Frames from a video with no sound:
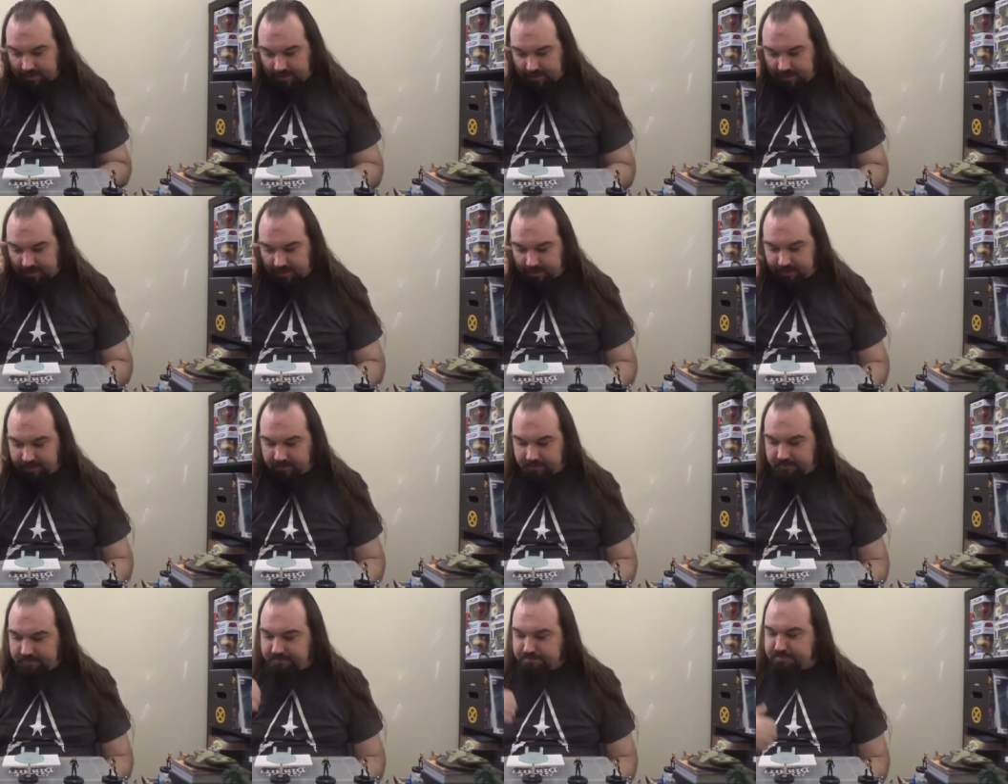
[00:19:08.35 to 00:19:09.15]

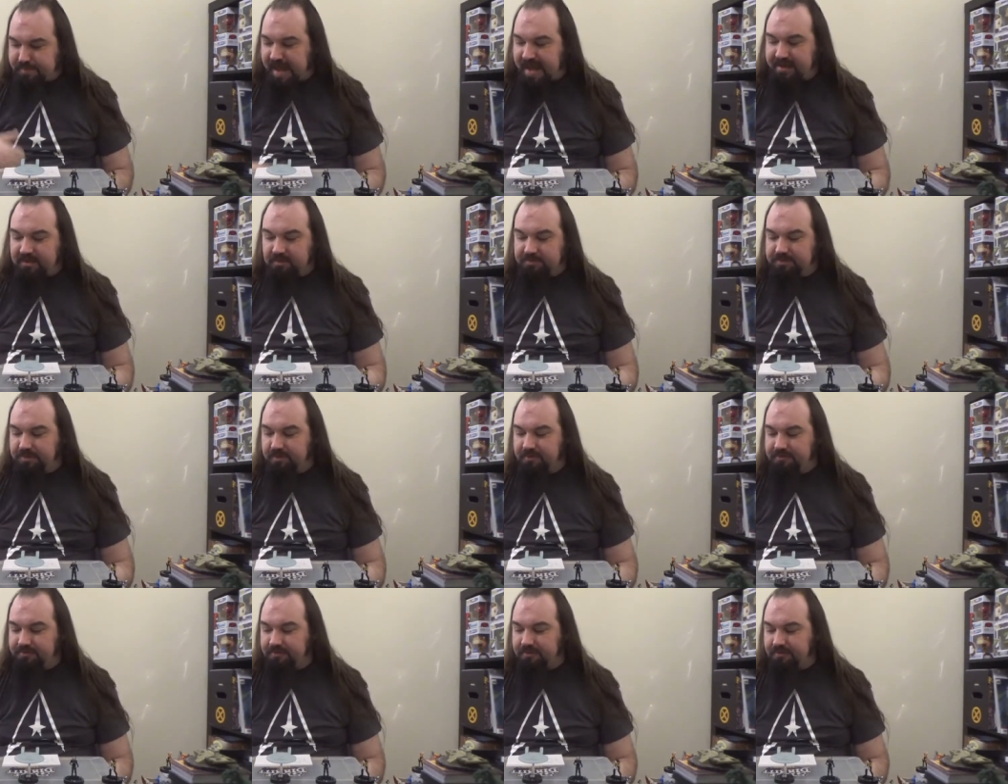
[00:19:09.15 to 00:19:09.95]
in battle
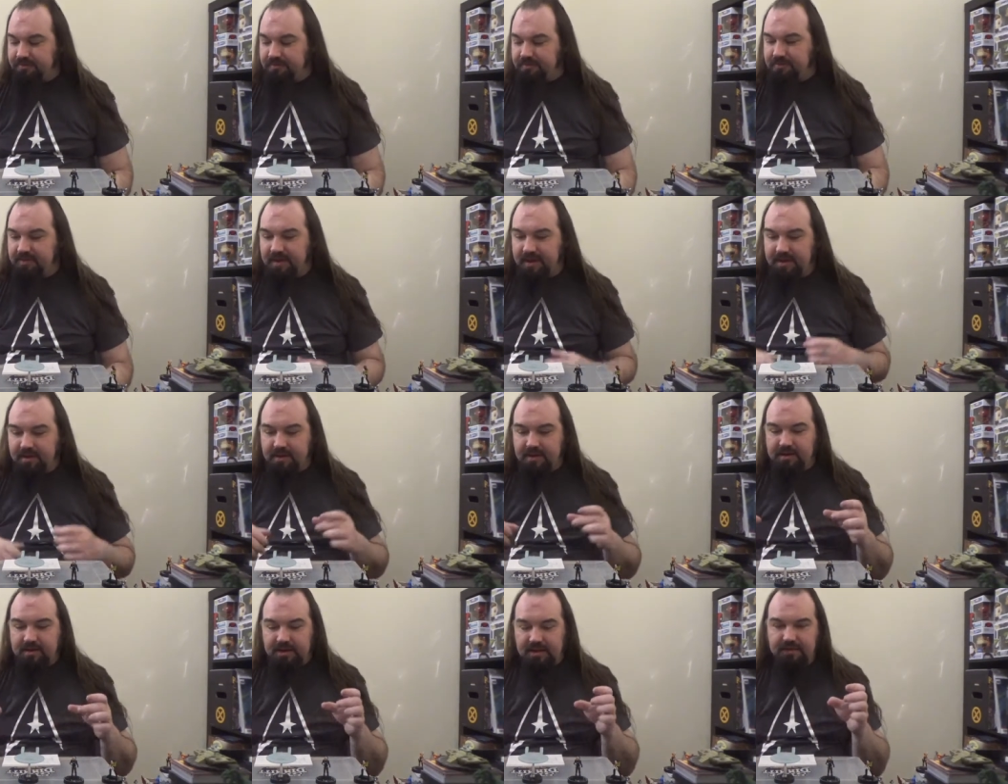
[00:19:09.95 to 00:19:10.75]
poses that,
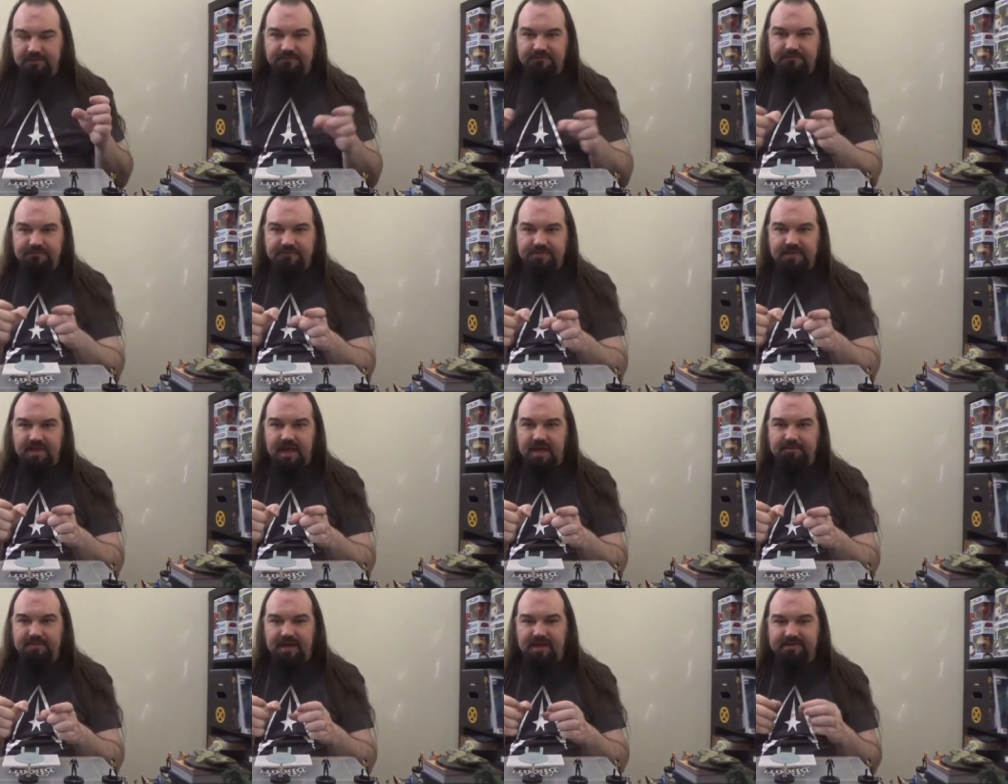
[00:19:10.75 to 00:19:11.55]
if
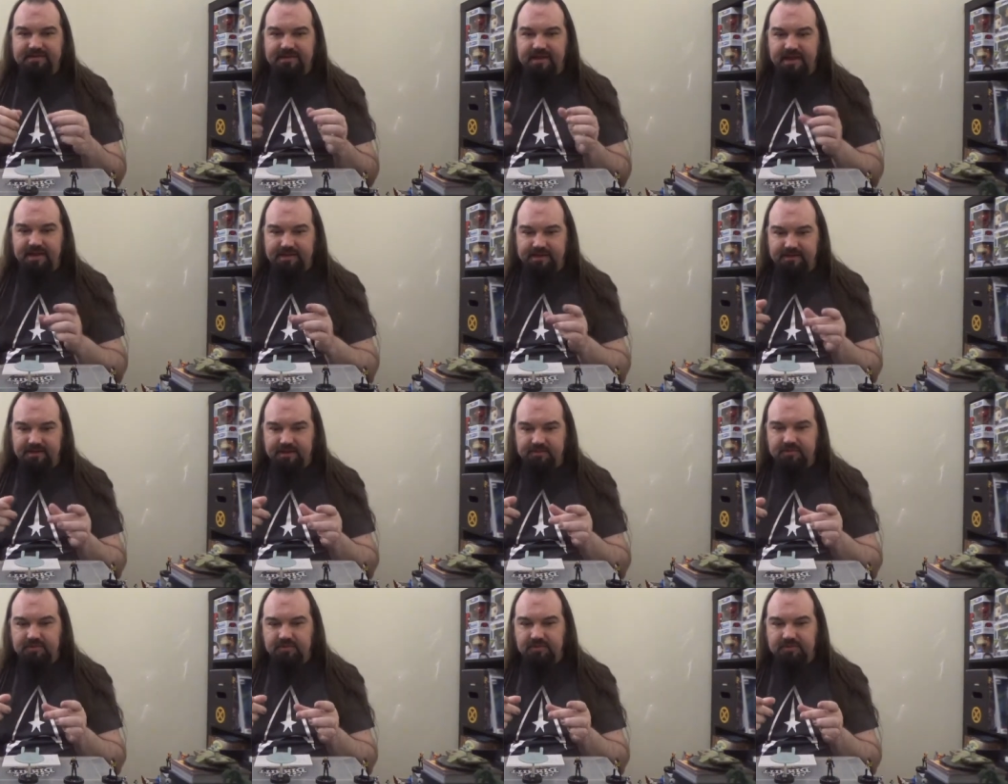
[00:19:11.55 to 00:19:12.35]
side by side,
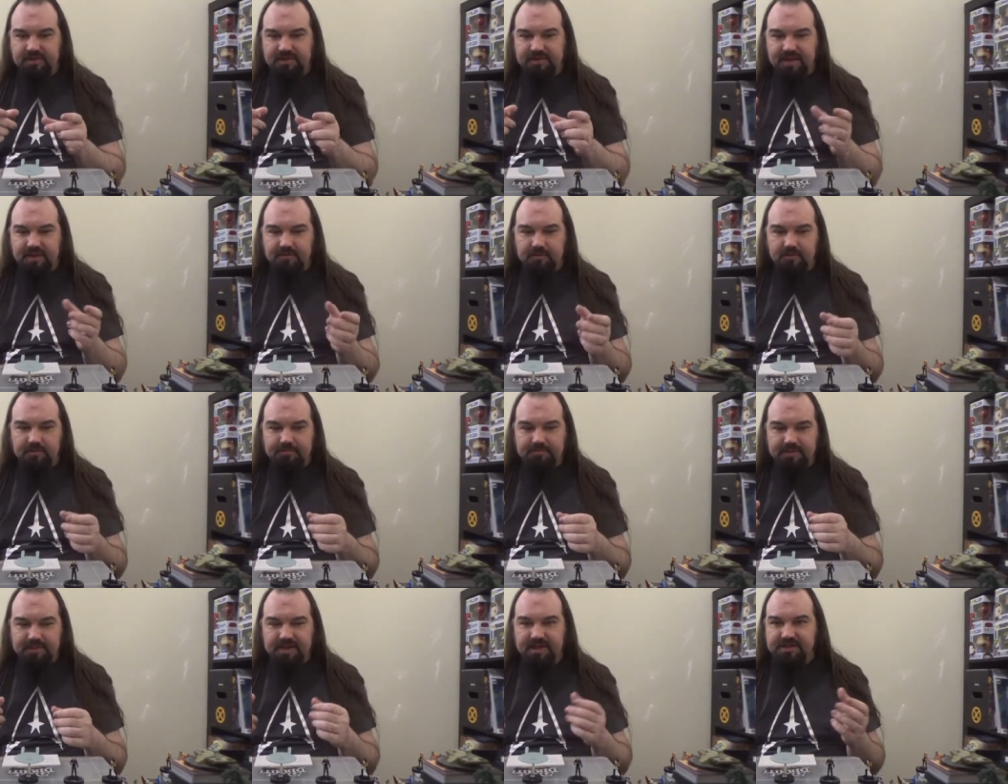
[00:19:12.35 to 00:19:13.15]
it would look like they were
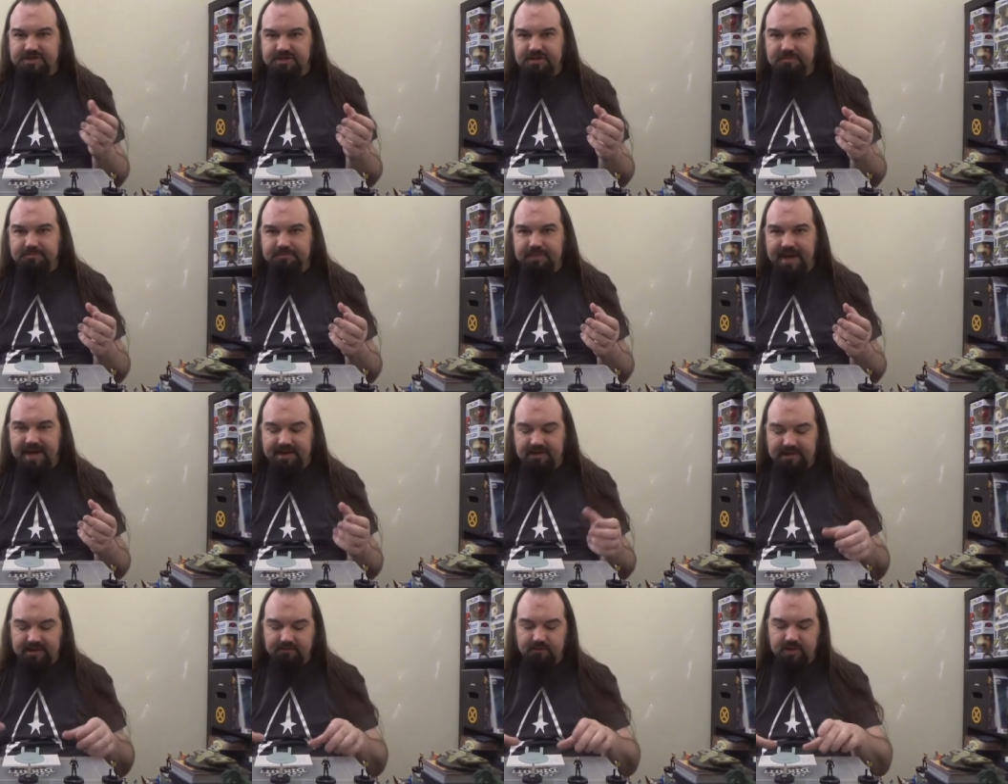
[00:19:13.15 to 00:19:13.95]
potentially
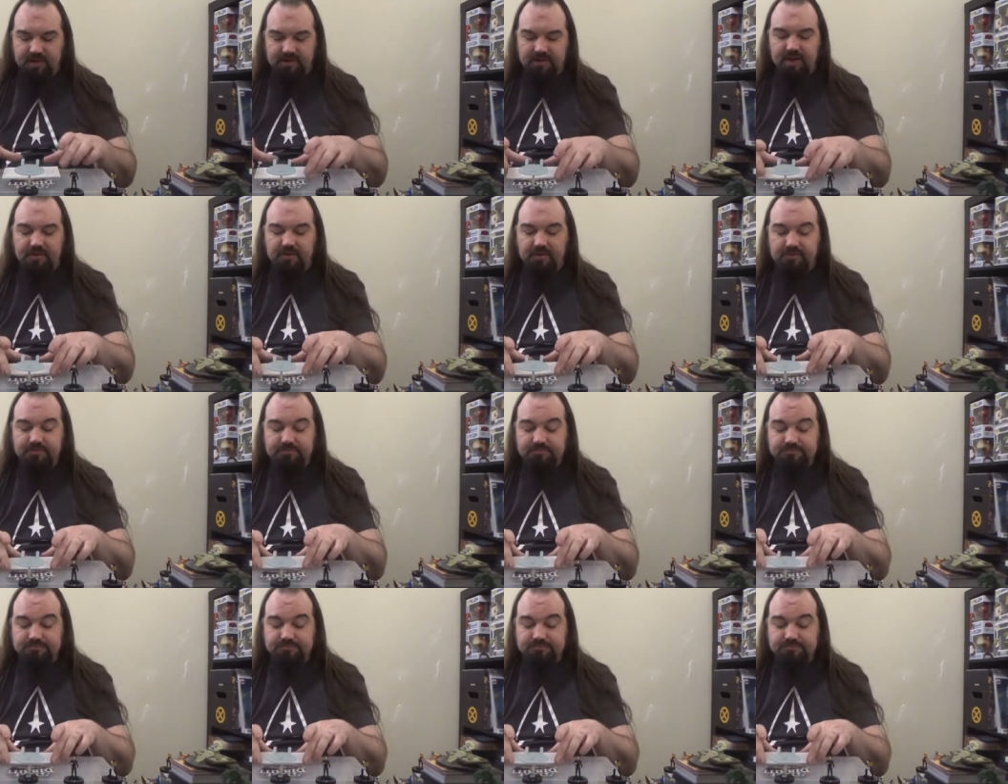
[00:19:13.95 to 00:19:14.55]
battling one another.